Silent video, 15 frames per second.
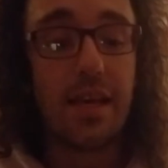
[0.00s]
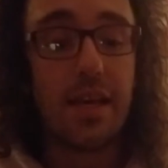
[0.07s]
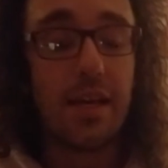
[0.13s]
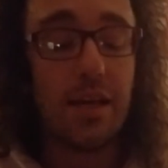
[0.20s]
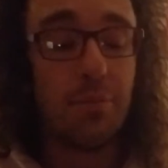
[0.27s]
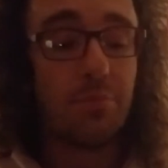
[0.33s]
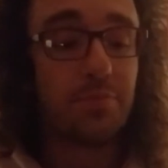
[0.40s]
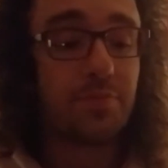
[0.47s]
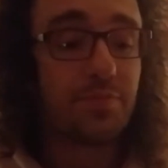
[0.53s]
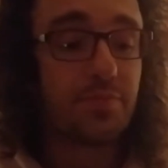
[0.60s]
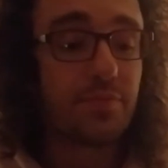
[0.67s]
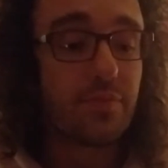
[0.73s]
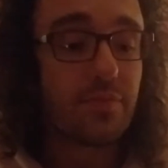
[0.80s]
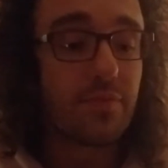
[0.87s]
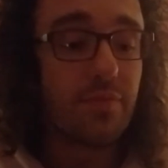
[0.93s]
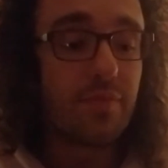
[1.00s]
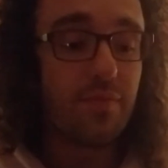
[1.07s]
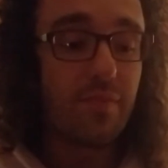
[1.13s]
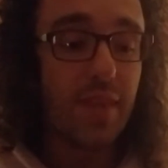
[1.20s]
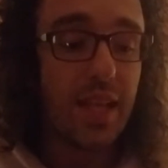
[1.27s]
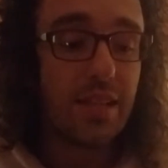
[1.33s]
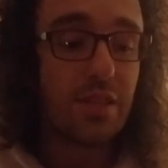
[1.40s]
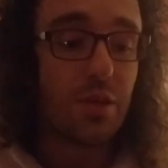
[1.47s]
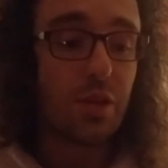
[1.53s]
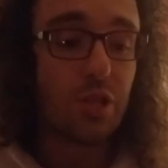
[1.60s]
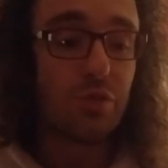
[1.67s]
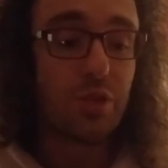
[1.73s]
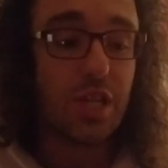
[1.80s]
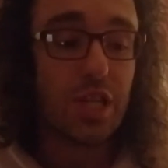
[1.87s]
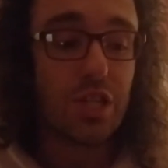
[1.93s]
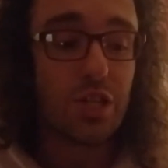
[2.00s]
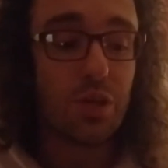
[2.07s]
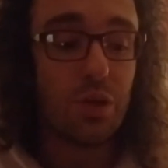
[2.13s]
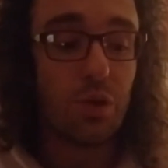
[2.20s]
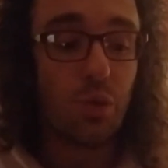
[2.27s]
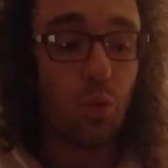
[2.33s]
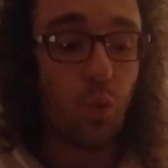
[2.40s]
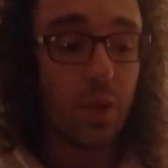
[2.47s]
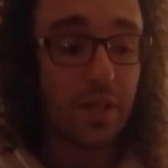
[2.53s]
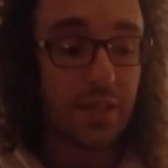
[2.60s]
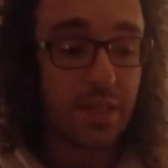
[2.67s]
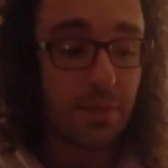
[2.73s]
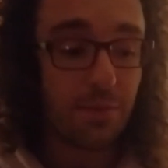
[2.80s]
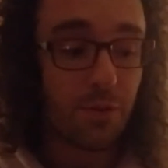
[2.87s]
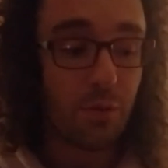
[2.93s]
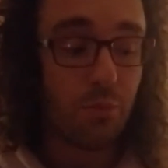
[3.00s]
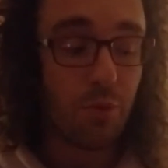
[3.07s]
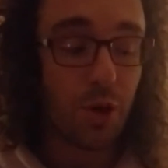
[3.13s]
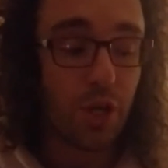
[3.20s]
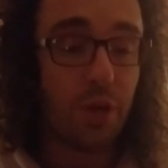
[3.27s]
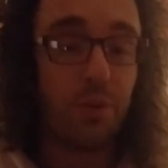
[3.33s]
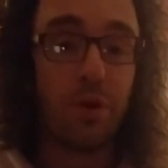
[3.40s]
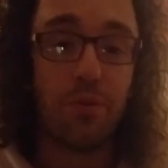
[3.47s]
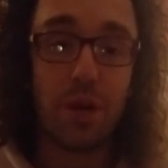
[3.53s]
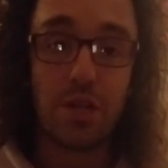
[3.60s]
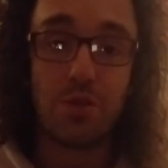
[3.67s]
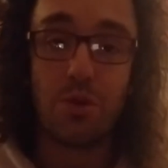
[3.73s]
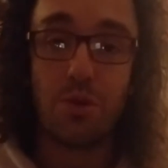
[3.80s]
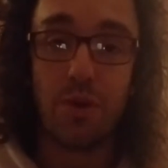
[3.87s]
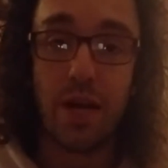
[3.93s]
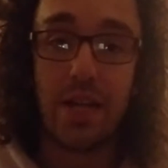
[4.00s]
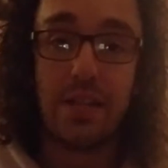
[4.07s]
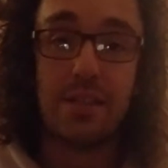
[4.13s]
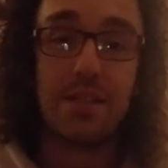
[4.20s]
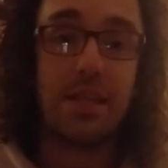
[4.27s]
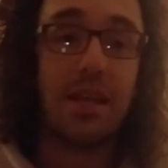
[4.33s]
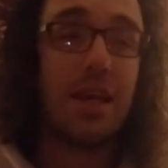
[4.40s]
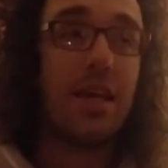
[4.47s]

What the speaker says: And so the traditional wisdom for Mercury retrograde is,